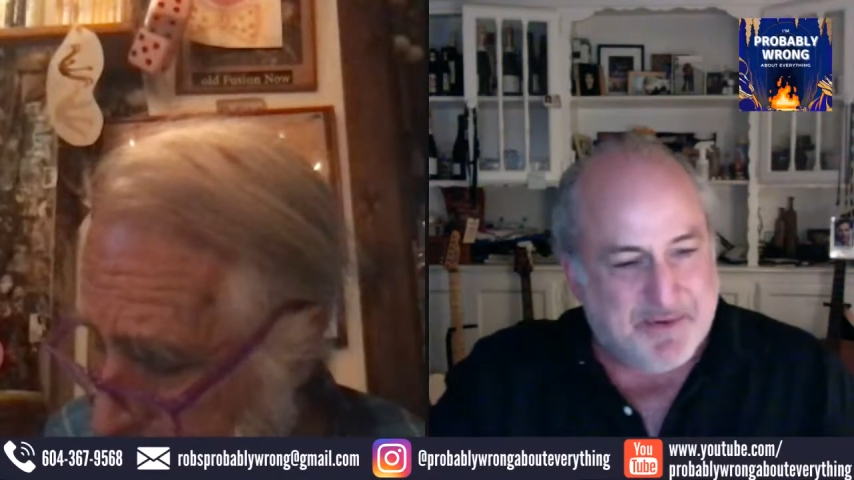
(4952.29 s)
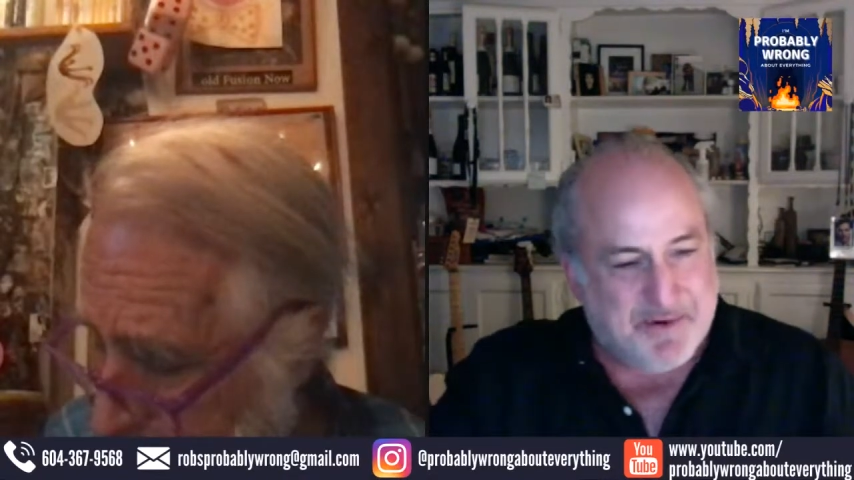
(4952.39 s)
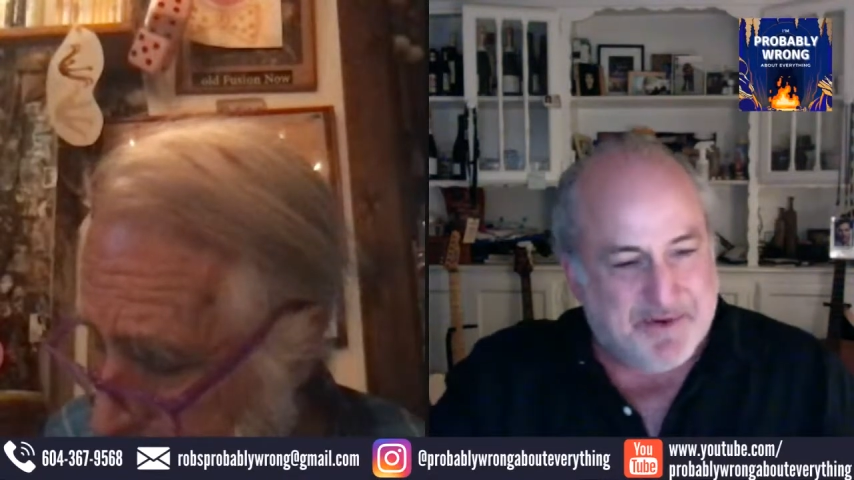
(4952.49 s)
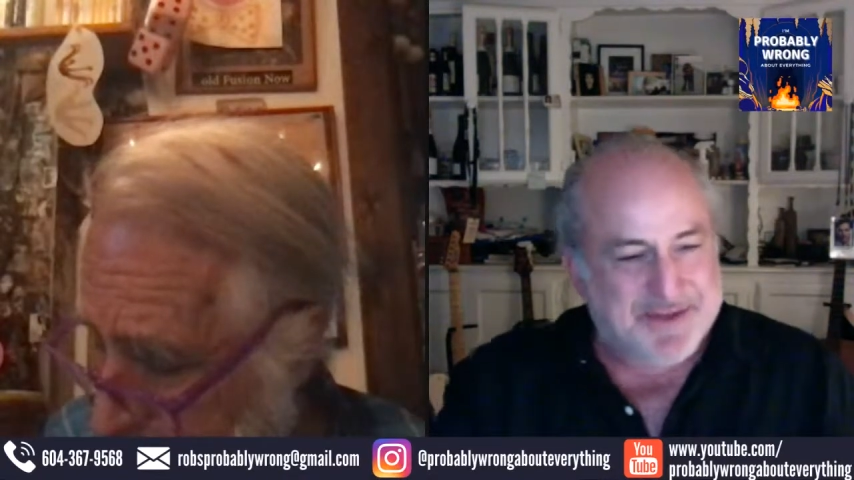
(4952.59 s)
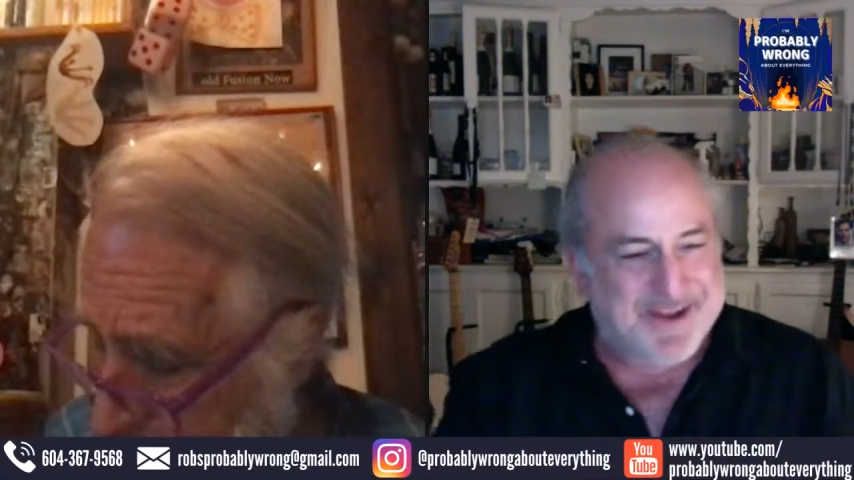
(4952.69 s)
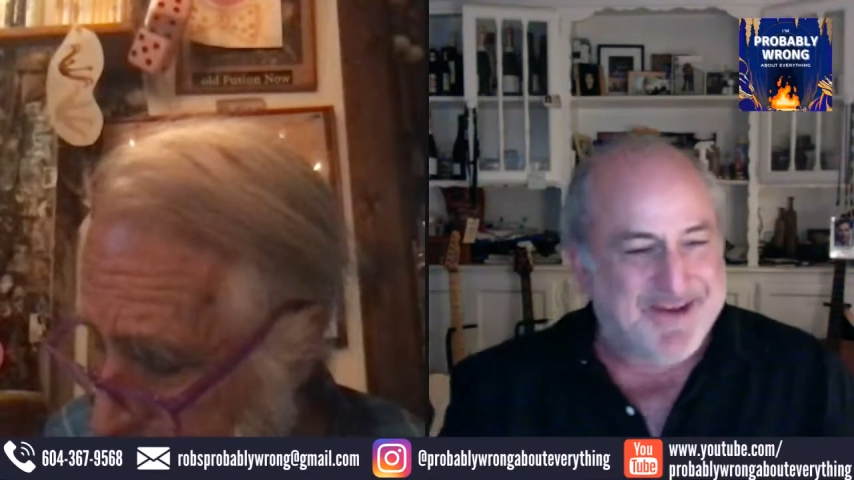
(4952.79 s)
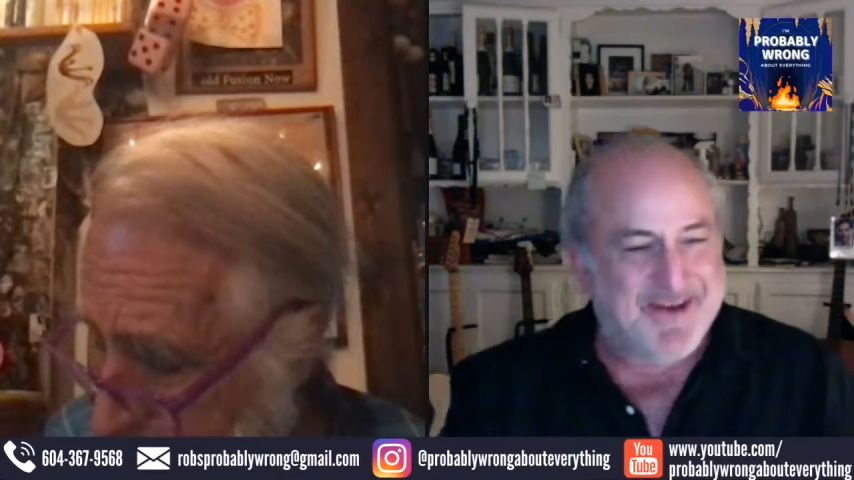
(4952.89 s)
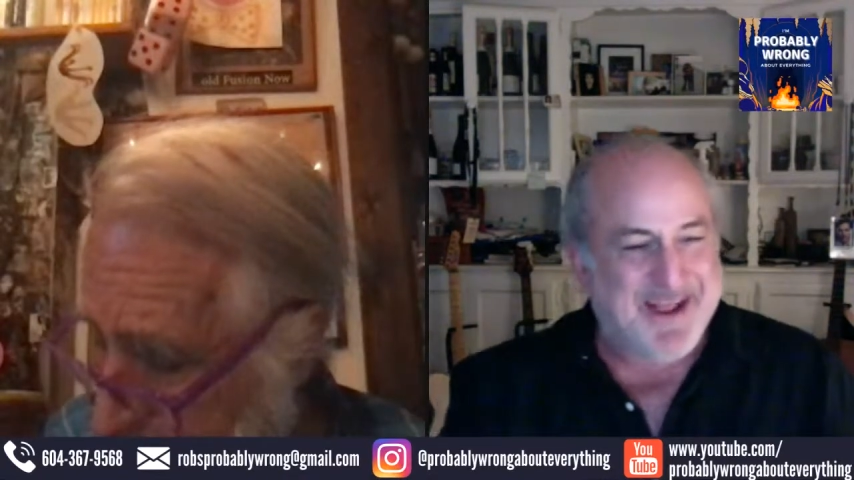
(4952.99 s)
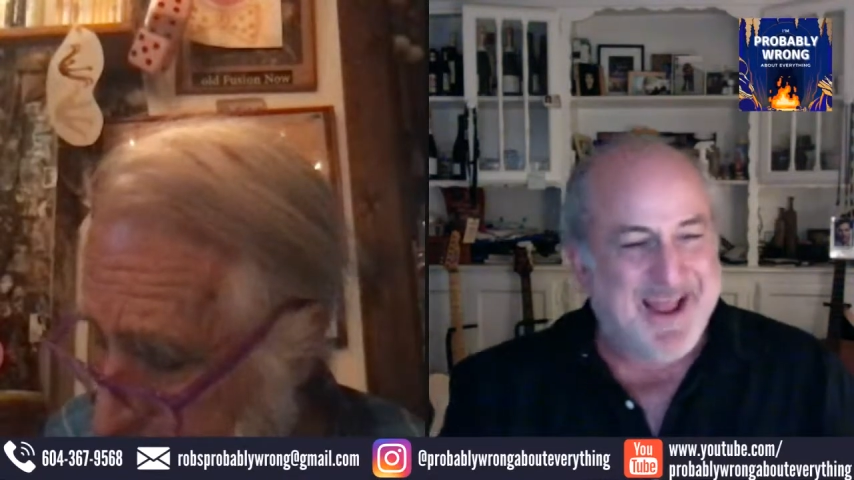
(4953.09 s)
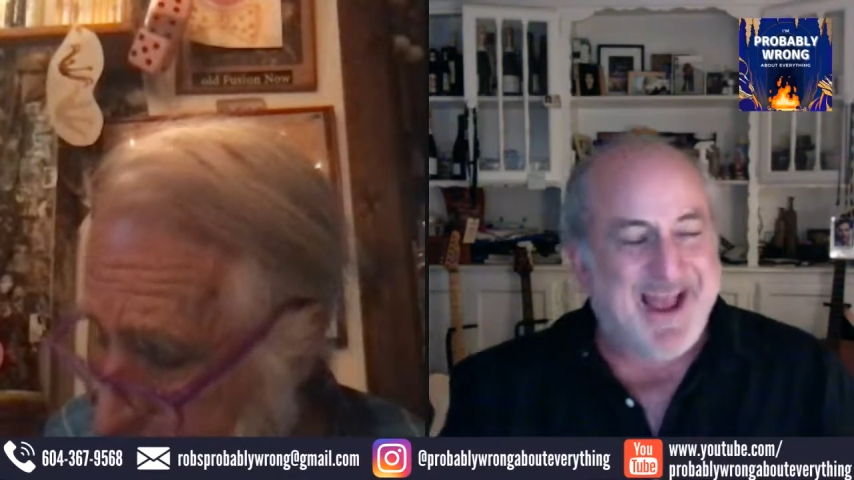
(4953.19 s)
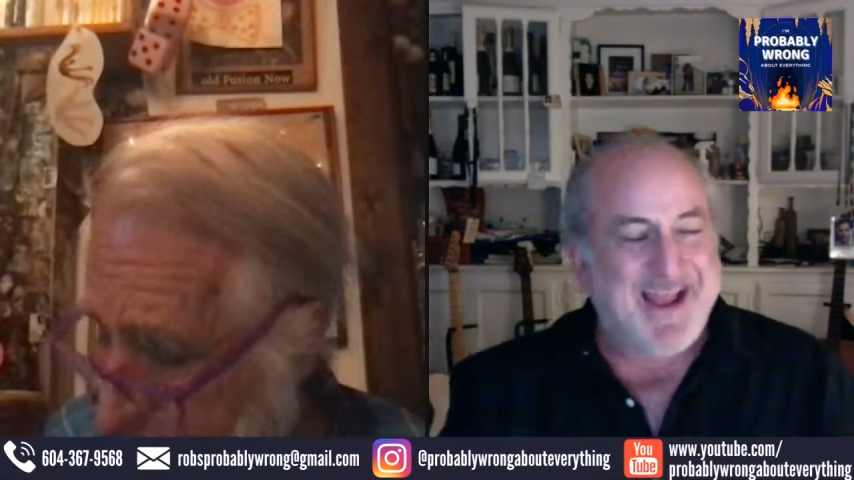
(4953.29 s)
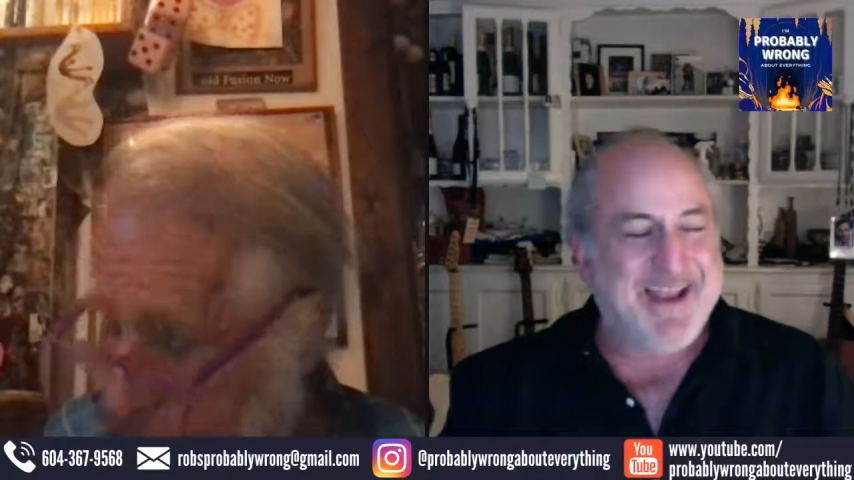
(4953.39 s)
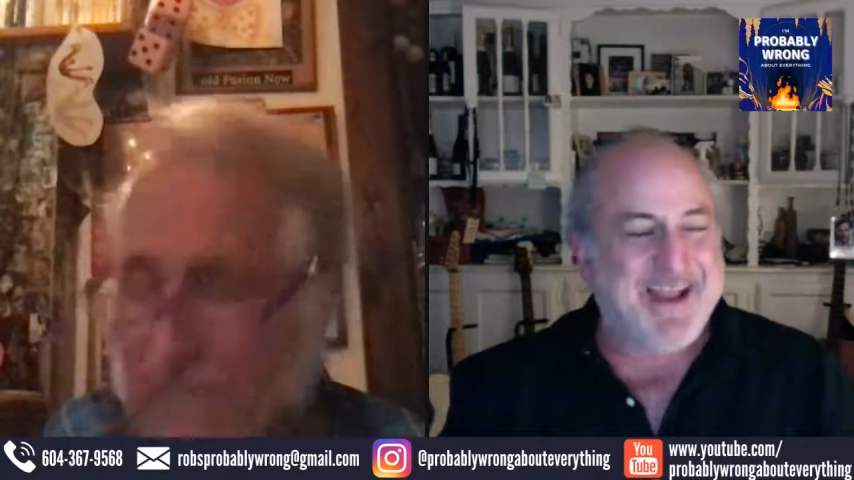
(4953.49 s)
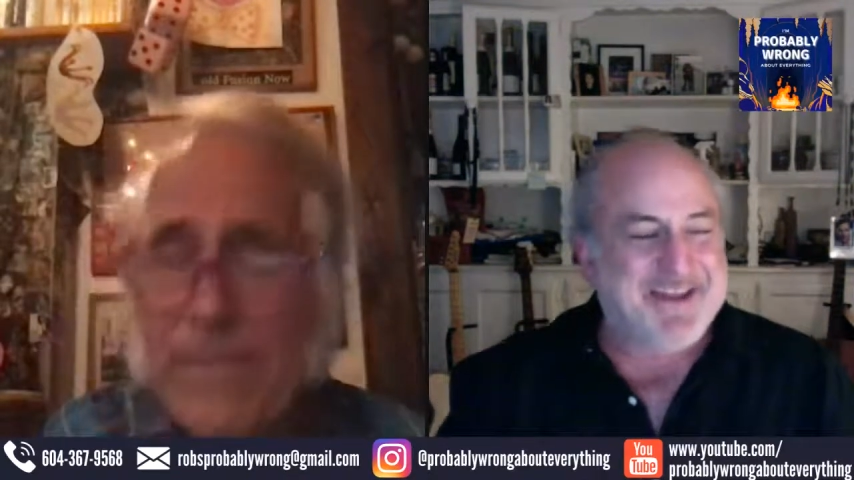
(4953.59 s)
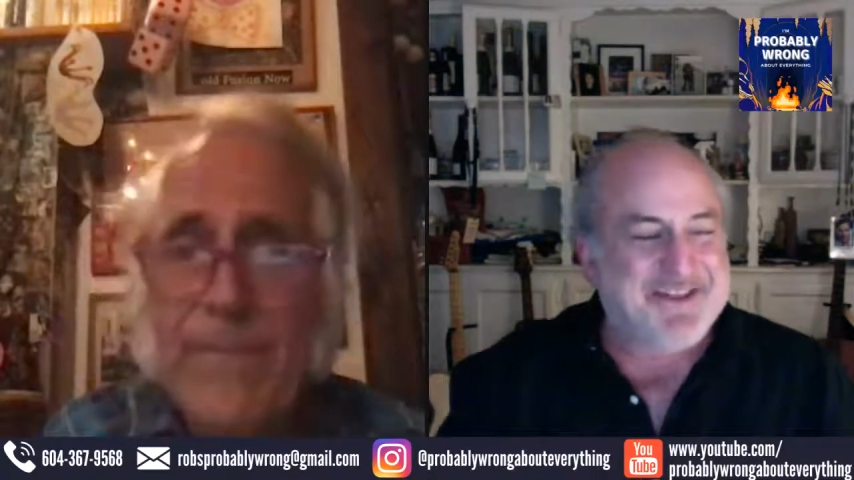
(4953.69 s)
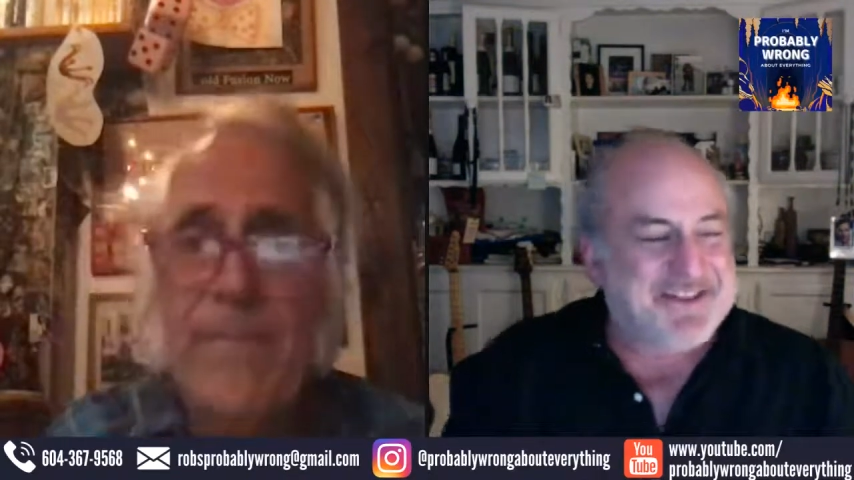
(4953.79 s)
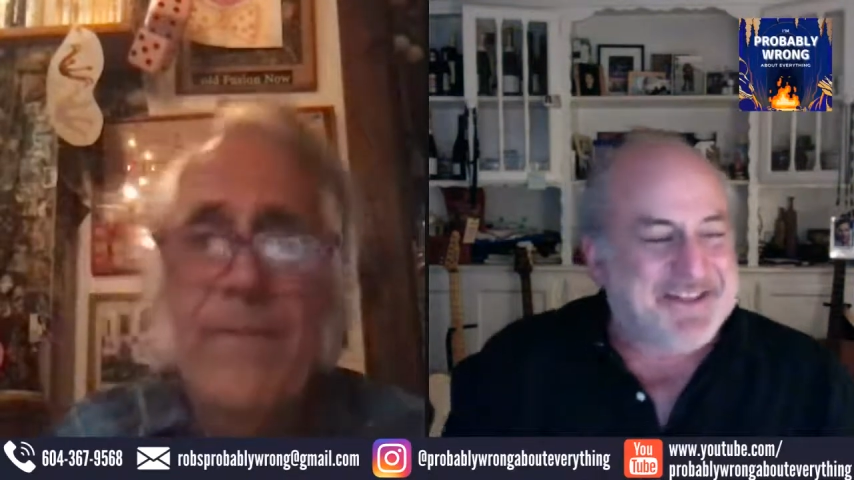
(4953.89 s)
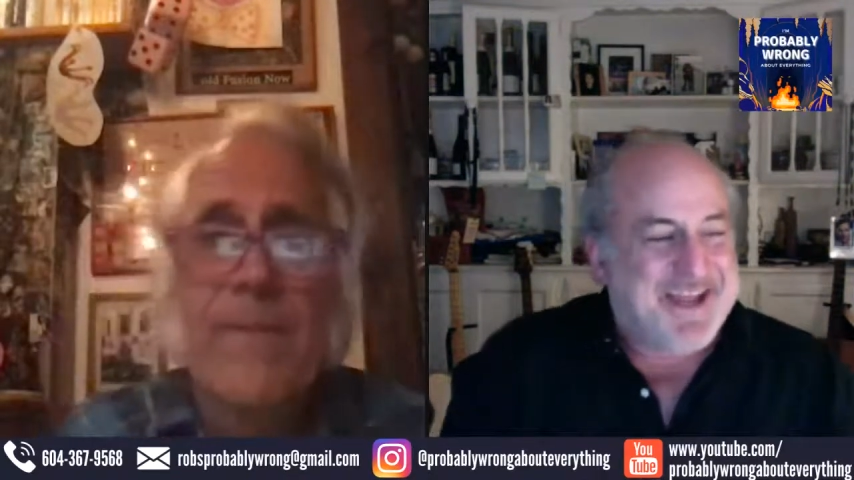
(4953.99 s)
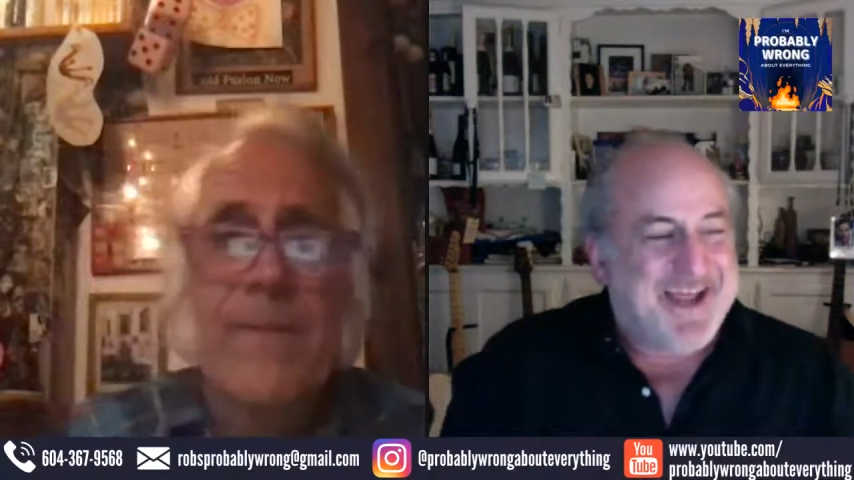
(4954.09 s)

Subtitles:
world, and it just